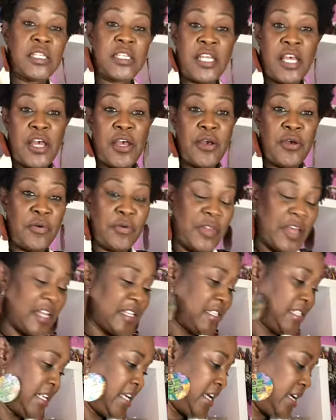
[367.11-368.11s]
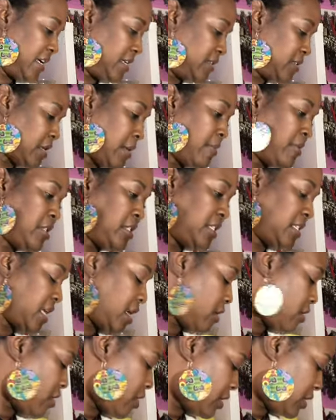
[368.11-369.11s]
So that's it. So I'm gonna just
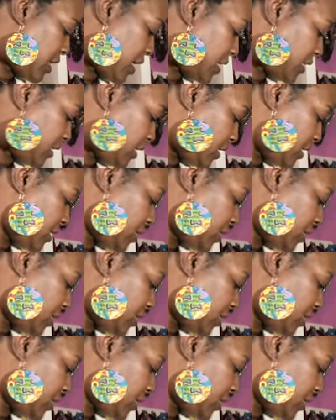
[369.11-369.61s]
take all that